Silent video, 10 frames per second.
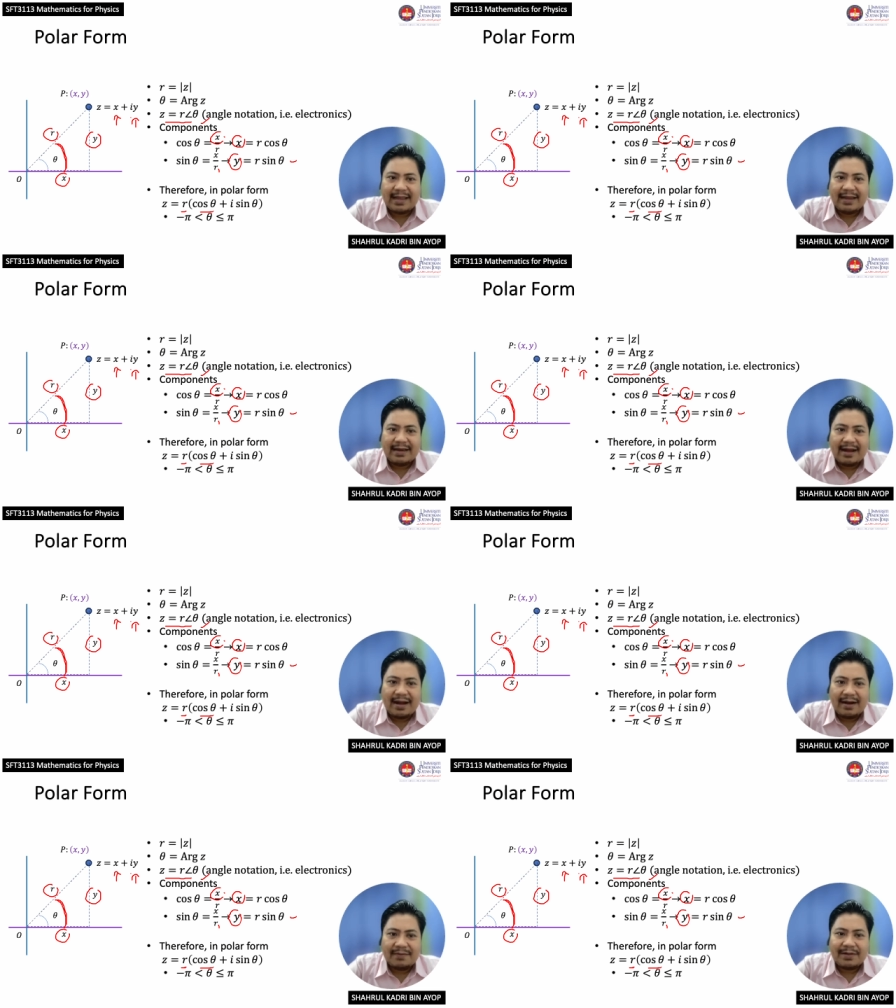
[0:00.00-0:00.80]
and
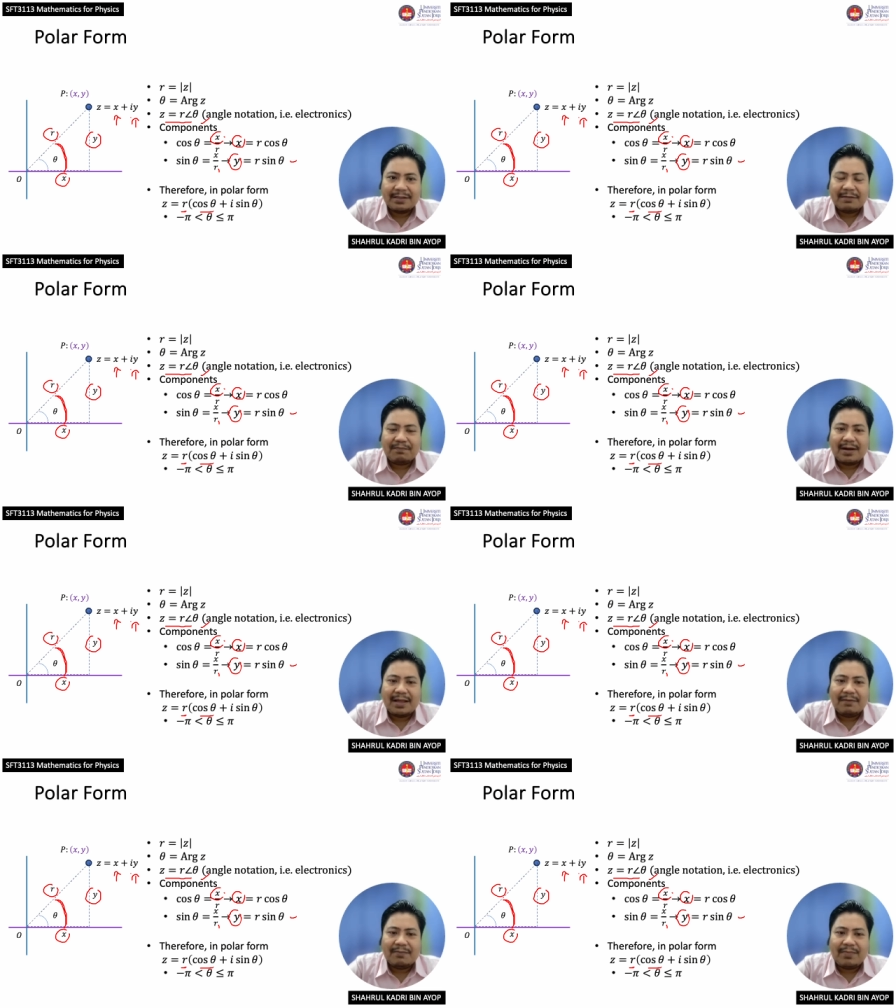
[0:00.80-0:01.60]
r
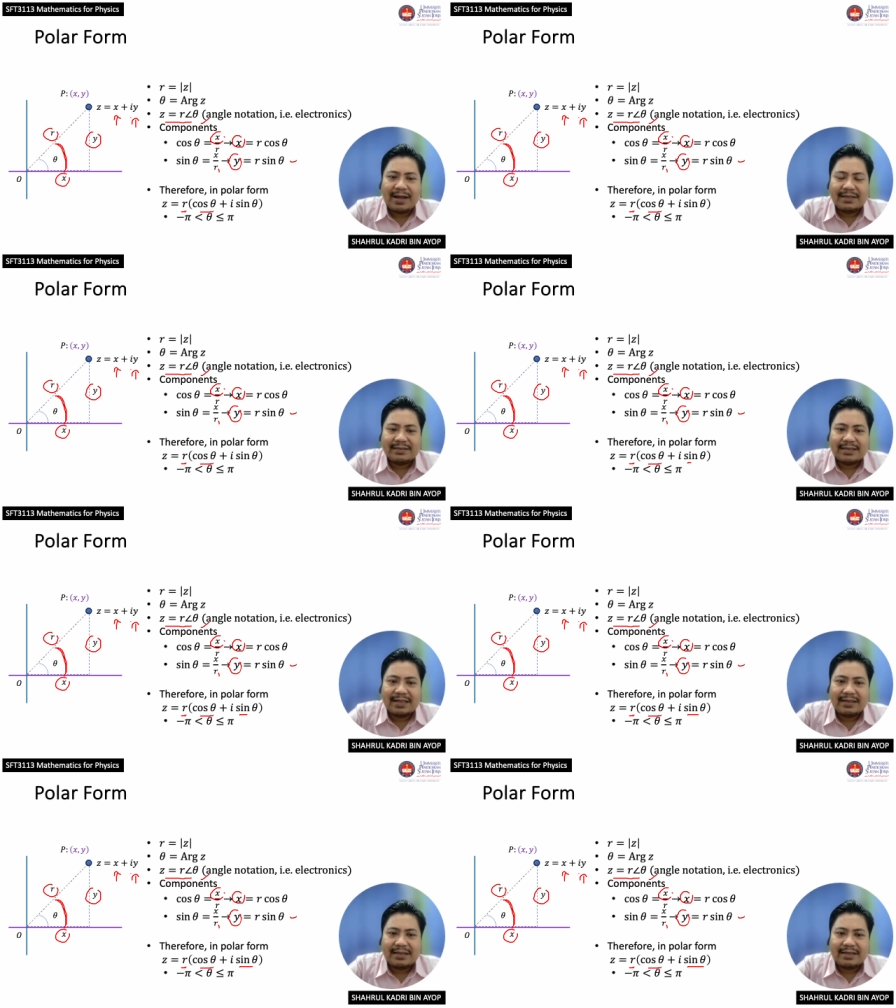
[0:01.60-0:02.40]
multiplied by
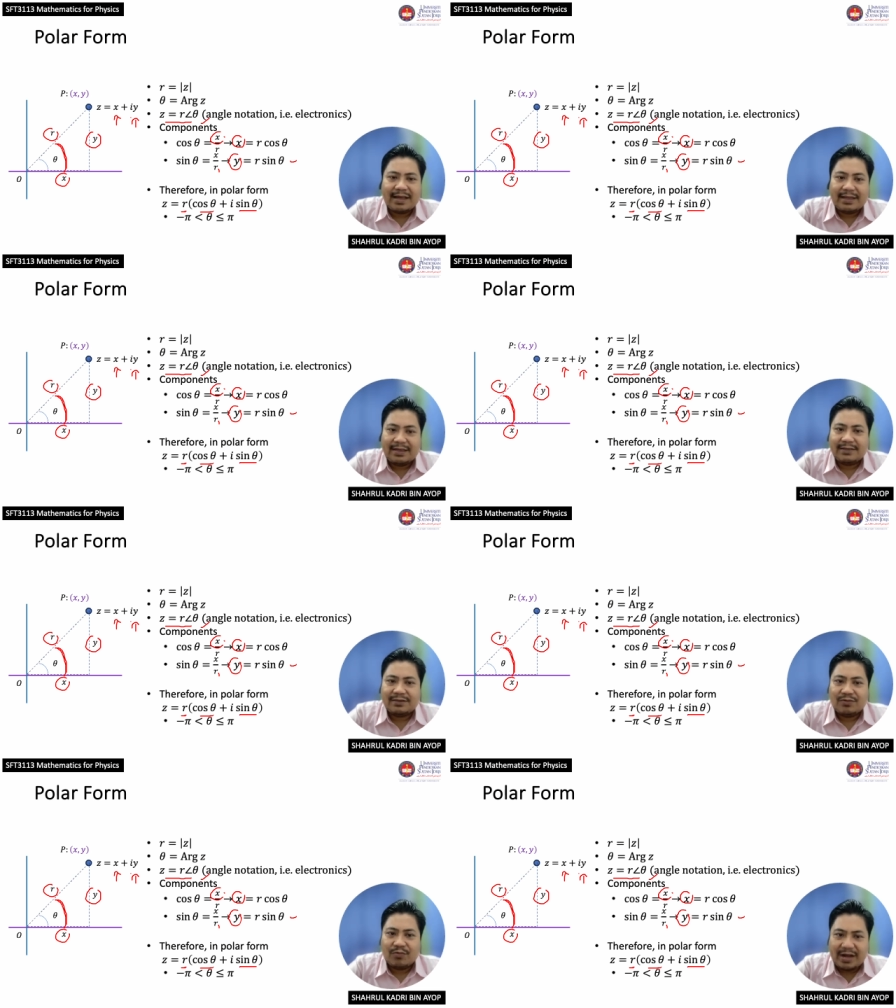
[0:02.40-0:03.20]
sine theta is
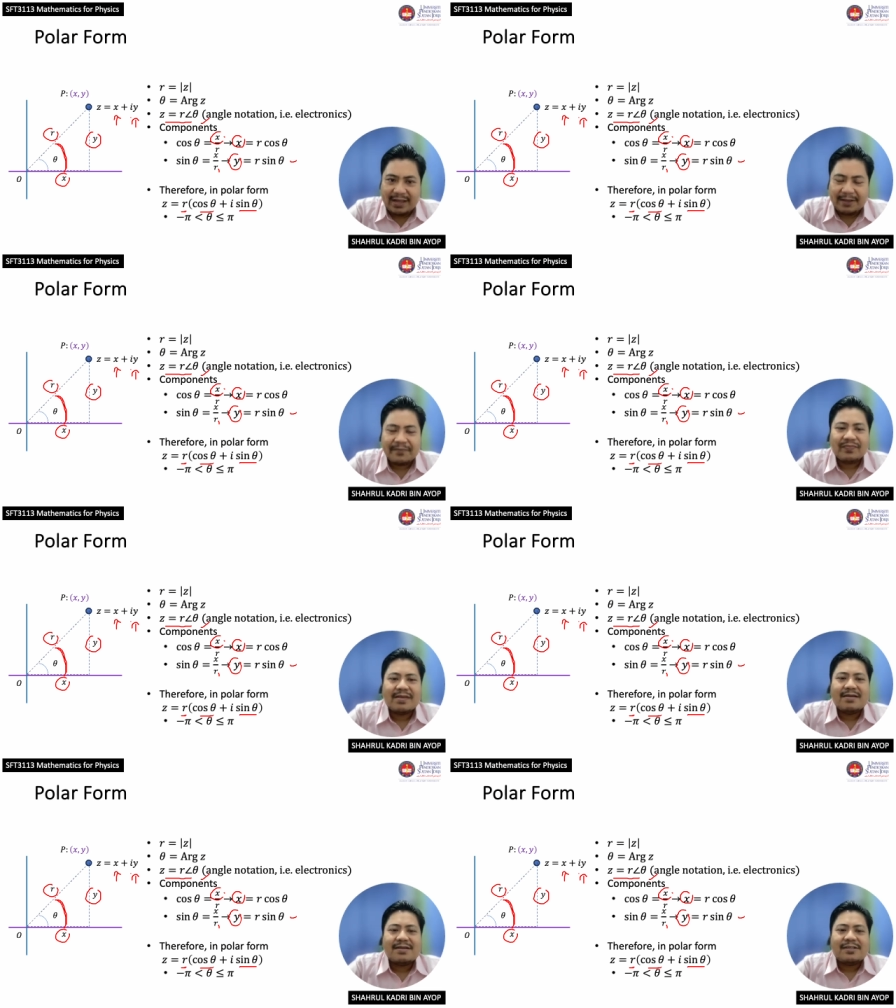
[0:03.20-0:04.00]
y.
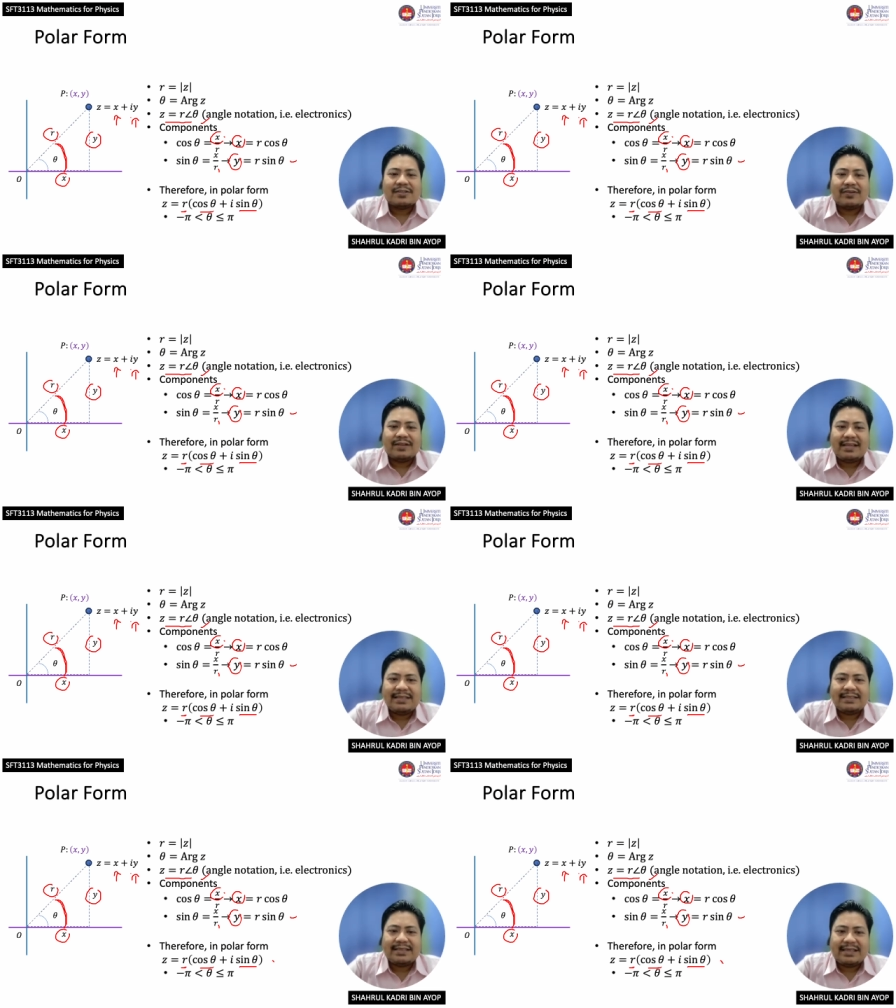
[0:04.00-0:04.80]
So
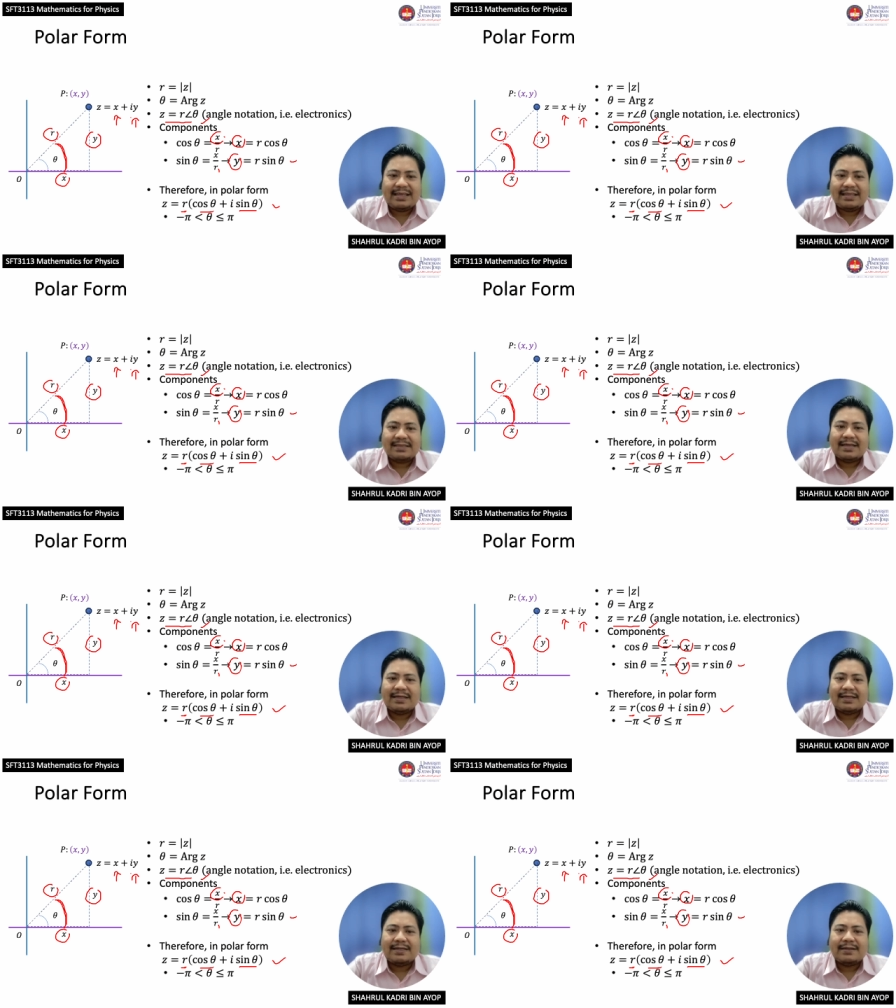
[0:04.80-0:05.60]
this is
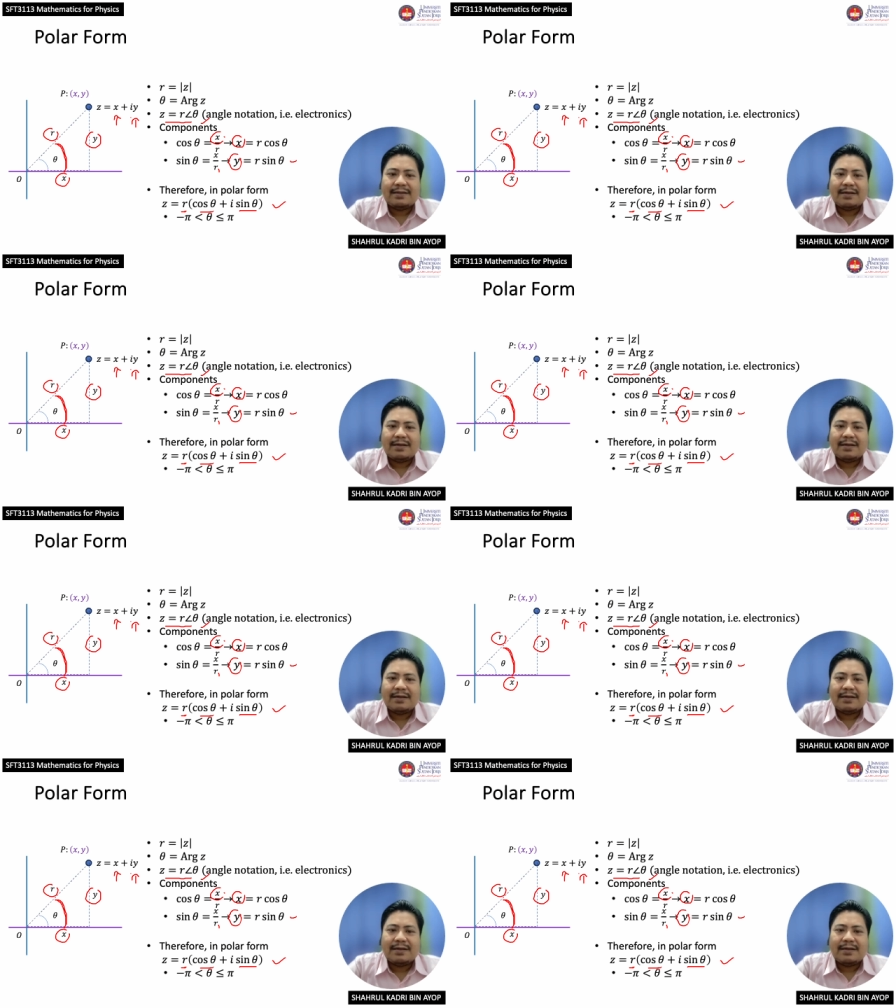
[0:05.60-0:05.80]
a